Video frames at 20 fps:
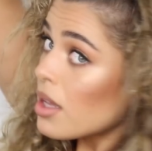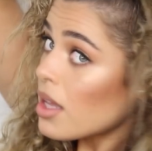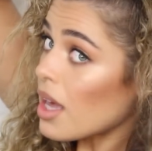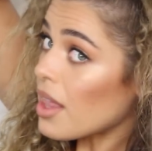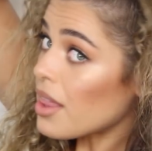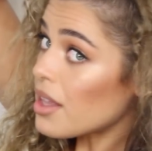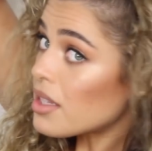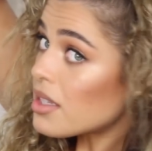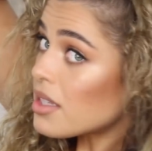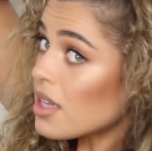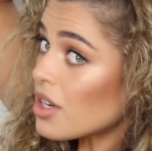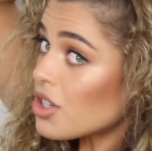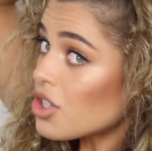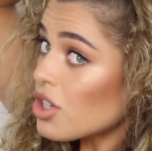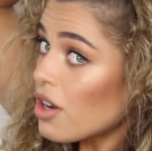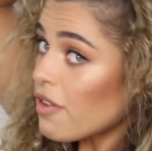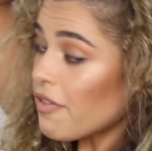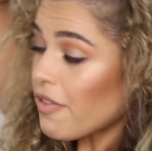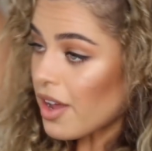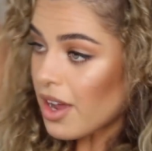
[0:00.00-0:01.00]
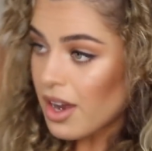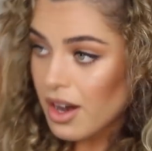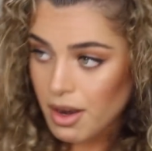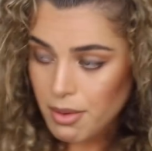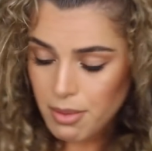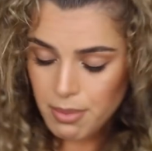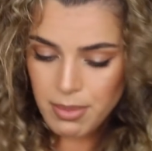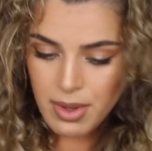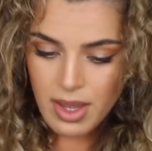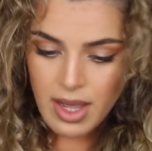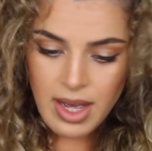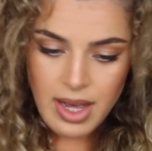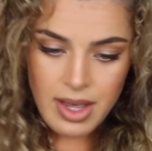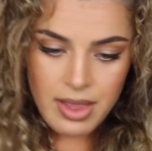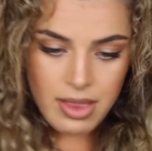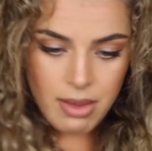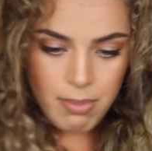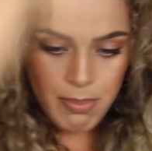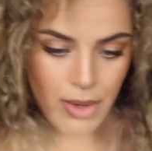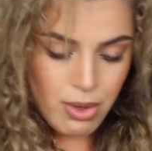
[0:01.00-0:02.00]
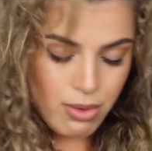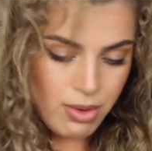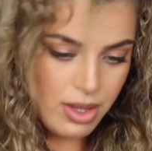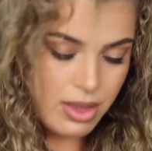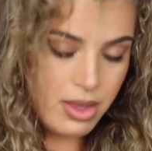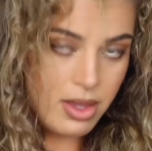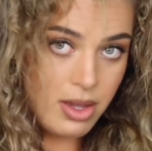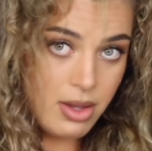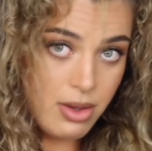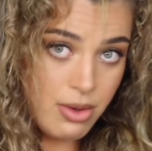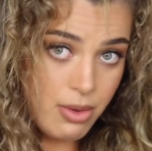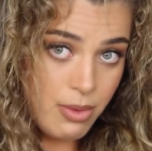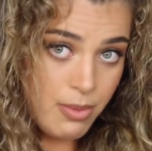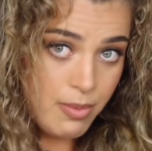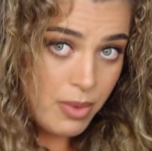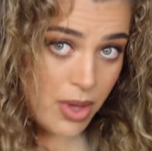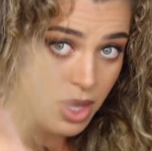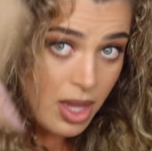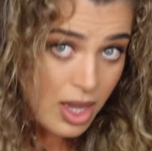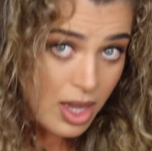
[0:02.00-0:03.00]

get this section of hair behind the ponytail